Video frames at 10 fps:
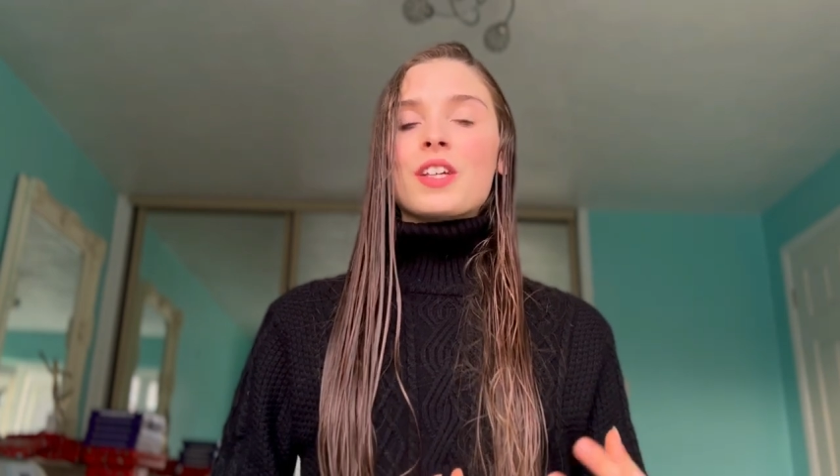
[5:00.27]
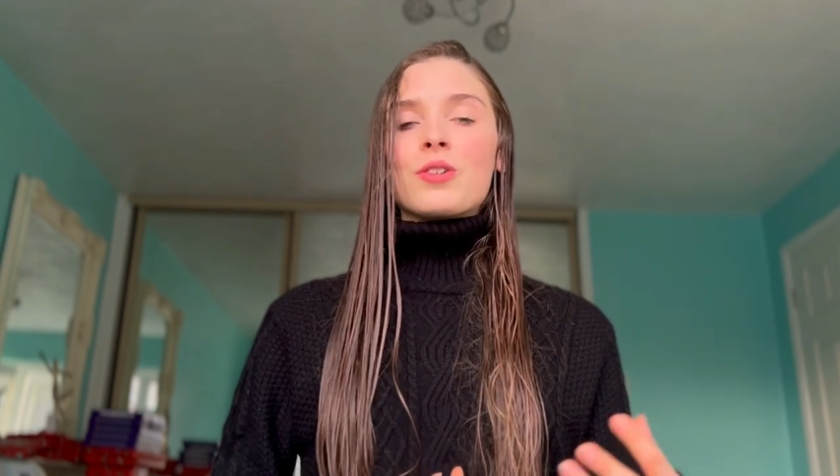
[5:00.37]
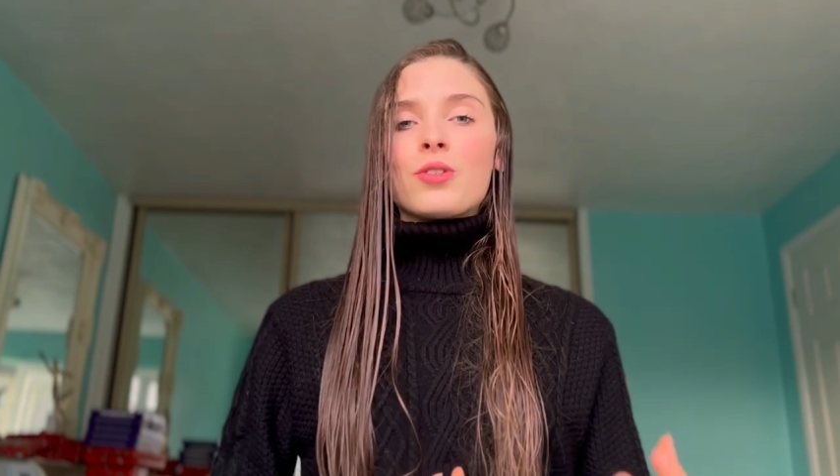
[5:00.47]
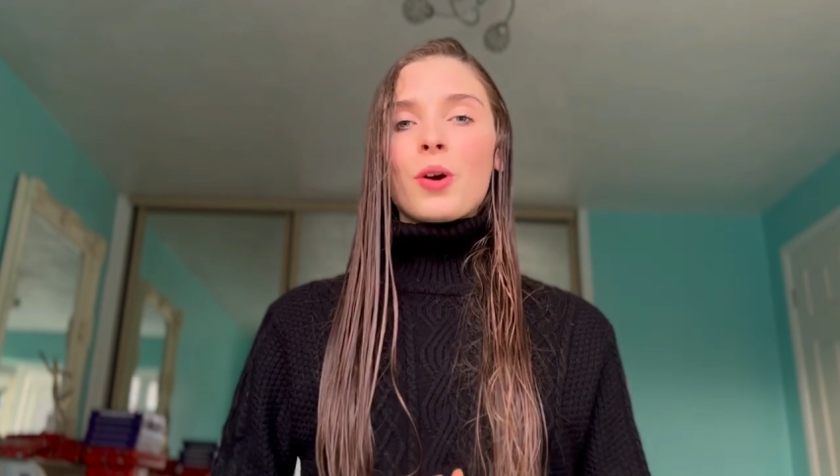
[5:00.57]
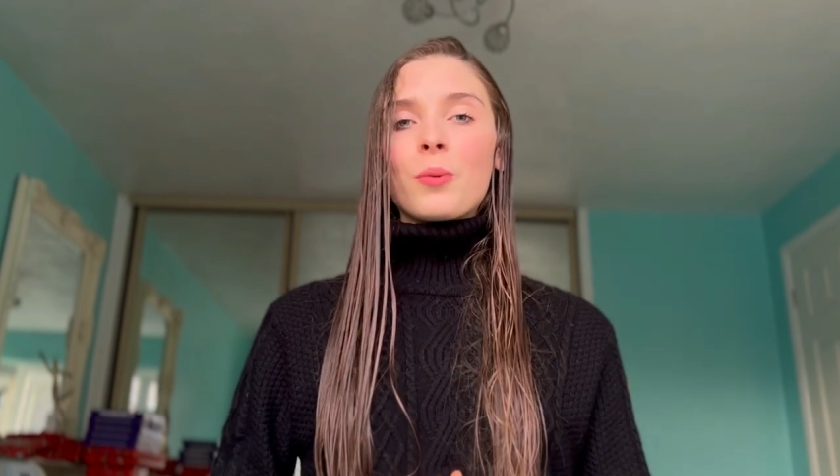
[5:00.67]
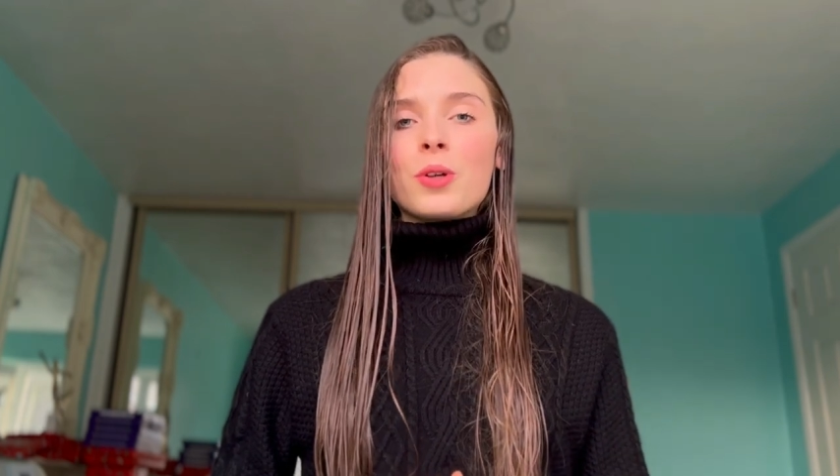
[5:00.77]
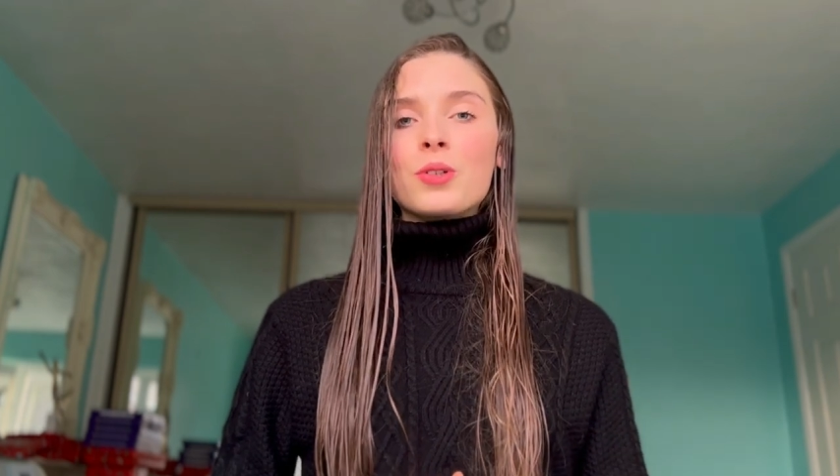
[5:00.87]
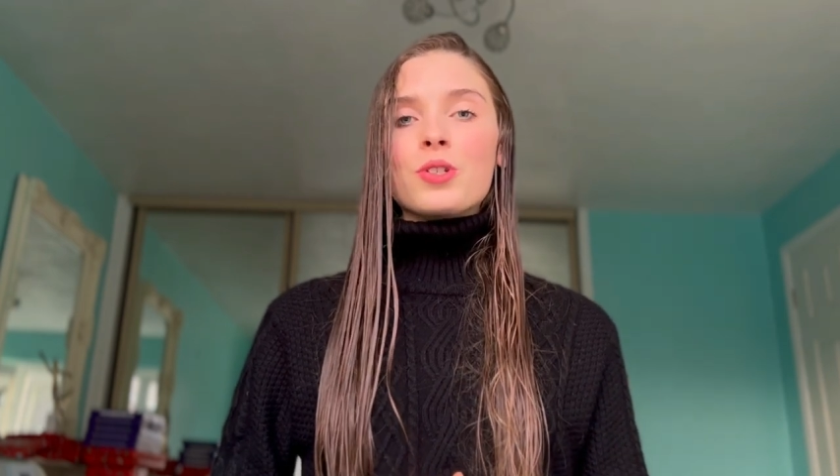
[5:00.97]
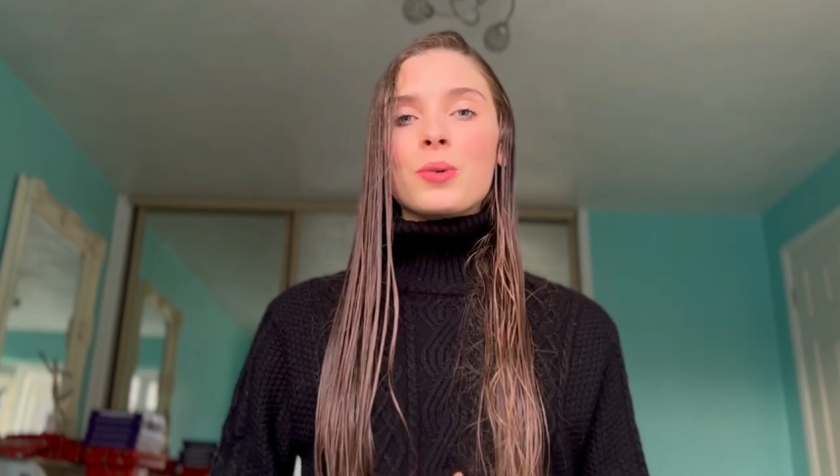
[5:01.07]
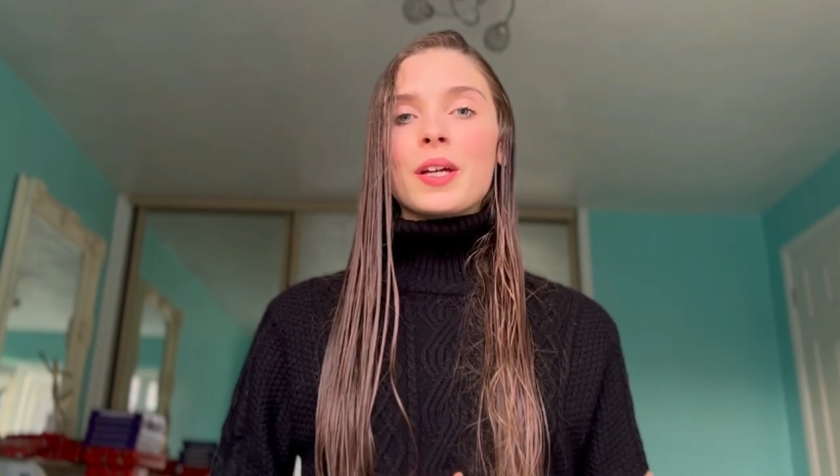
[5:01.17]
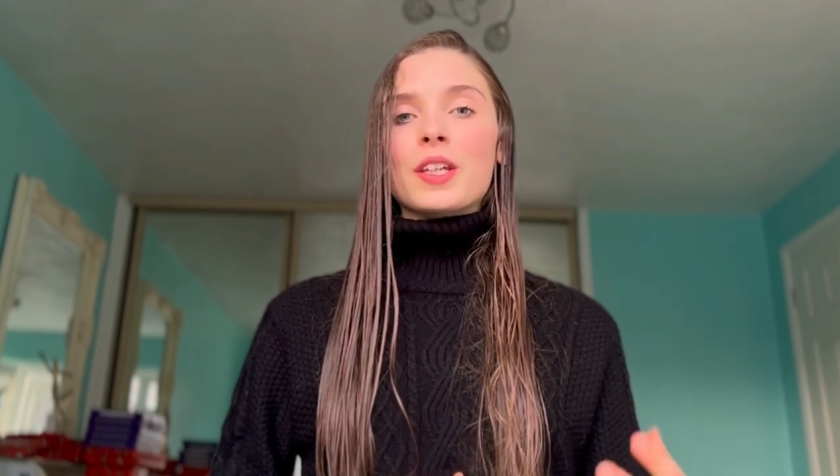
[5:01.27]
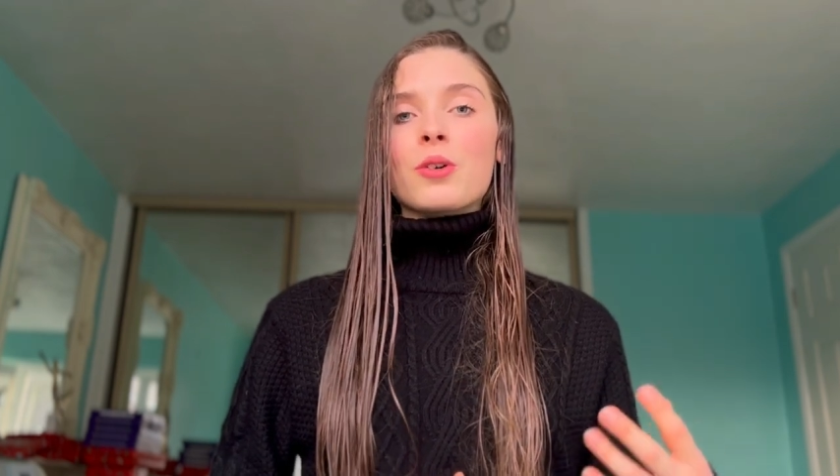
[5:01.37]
that you know what you're doing,